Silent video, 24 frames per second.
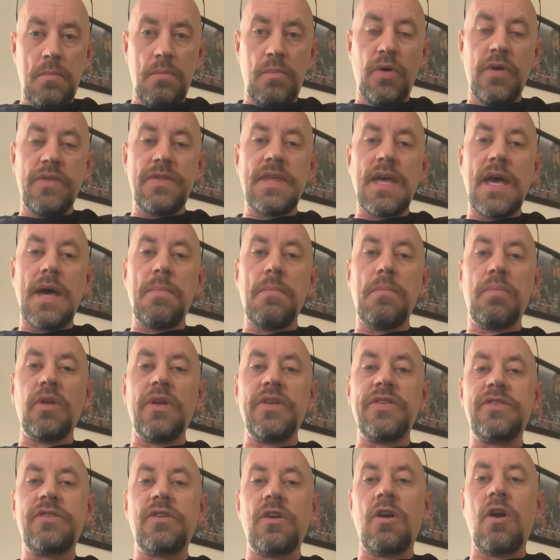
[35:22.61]
put that
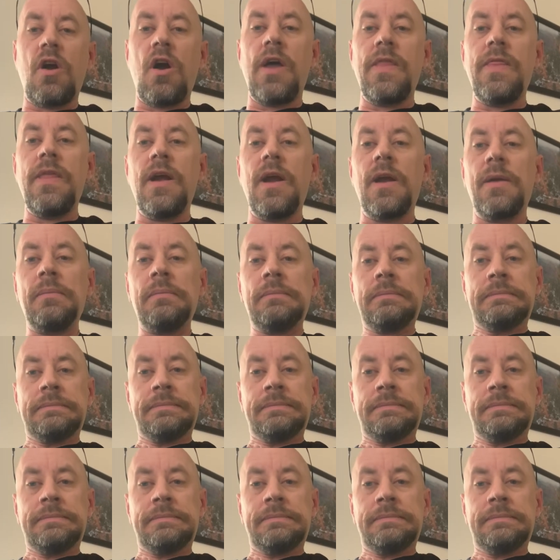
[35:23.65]
blister on there.